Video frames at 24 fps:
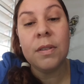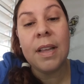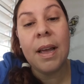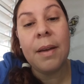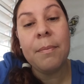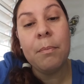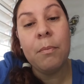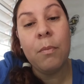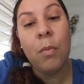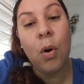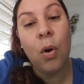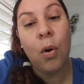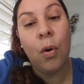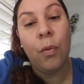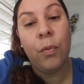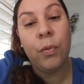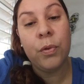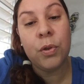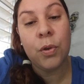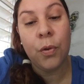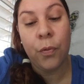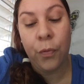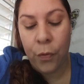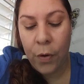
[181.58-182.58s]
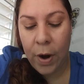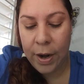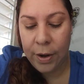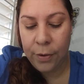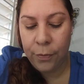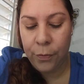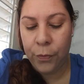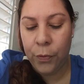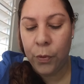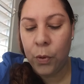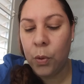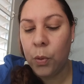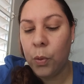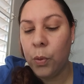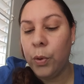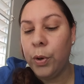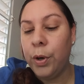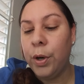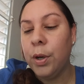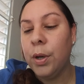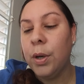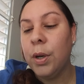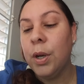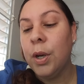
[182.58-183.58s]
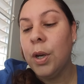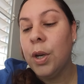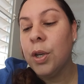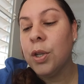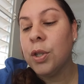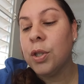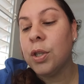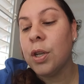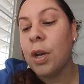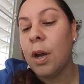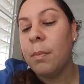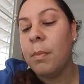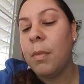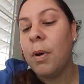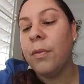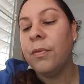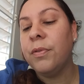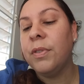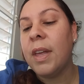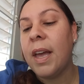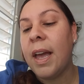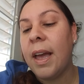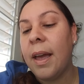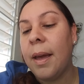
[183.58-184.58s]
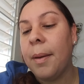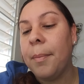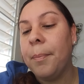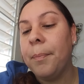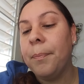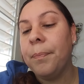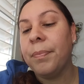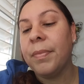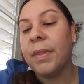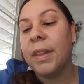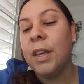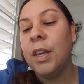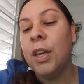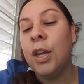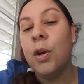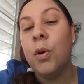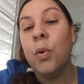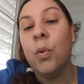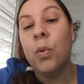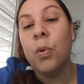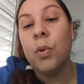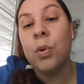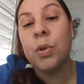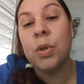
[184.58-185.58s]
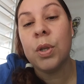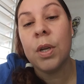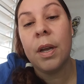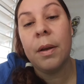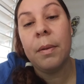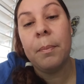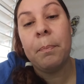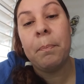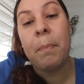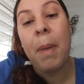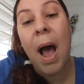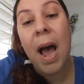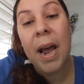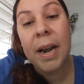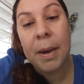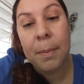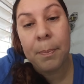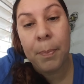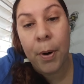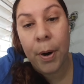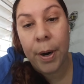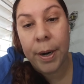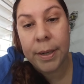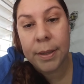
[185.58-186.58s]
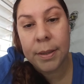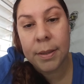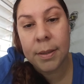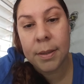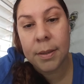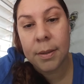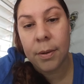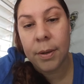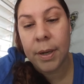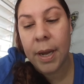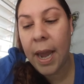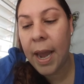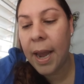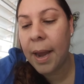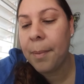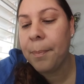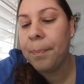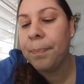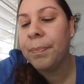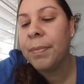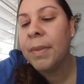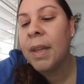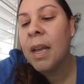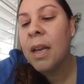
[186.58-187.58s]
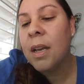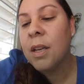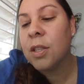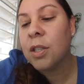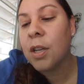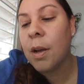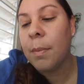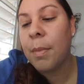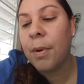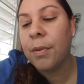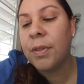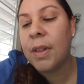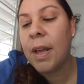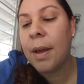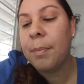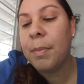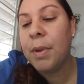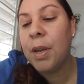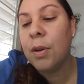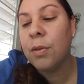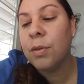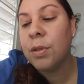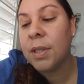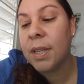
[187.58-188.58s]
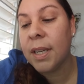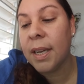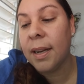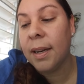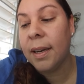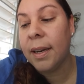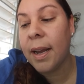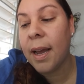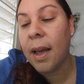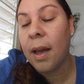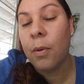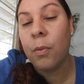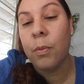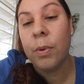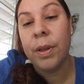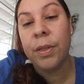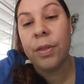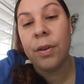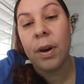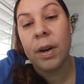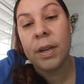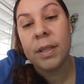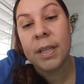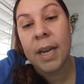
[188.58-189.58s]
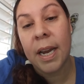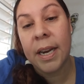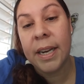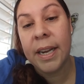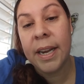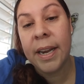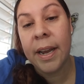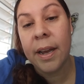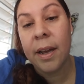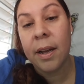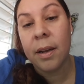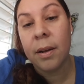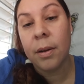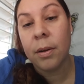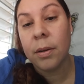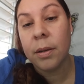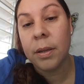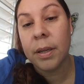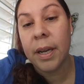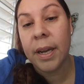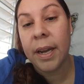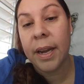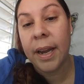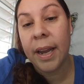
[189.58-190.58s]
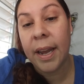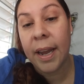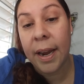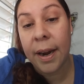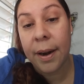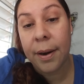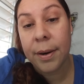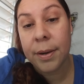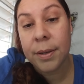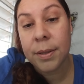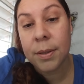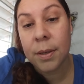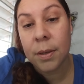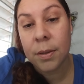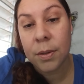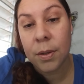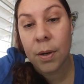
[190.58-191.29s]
them move to find food. Some of them use body parts, okay? Some of them use cilia with our tiny hairs